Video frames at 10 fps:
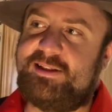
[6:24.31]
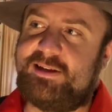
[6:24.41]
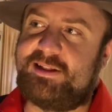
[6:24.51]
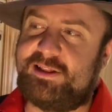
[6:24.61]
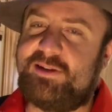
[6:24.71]

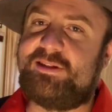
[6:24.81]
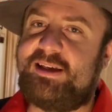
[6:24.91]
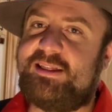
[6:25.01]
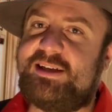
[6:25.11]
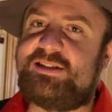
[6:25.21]
clearly
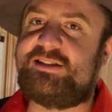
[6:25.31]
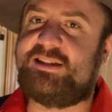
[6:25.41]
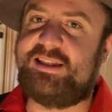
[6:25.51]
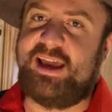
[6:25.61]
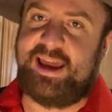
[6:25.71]
this
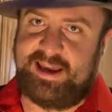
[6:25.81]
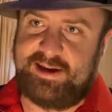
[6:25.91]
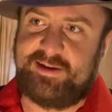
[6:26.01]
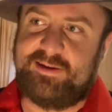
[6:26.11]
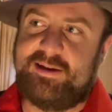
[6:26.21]

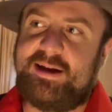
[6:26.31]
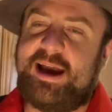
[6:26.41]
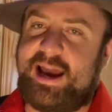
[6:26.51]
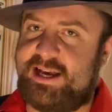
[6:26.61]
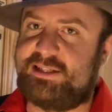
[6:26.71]
thing
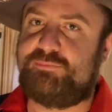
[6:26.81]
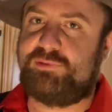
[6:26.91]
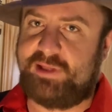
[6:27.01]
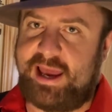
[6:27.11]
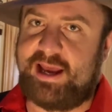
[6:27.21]
has
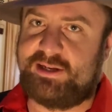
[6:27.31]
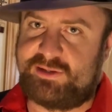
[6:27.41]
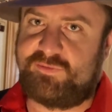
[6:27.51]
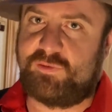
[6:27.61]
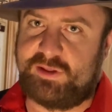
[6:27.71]
plans
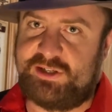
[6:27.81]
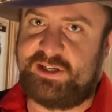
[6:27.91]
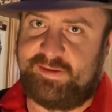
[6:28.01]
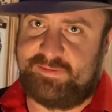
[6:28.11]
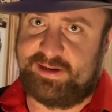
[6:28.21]
for the
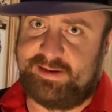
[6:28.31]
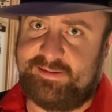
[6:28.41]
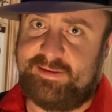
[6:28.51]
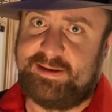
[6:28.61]
Chieftain,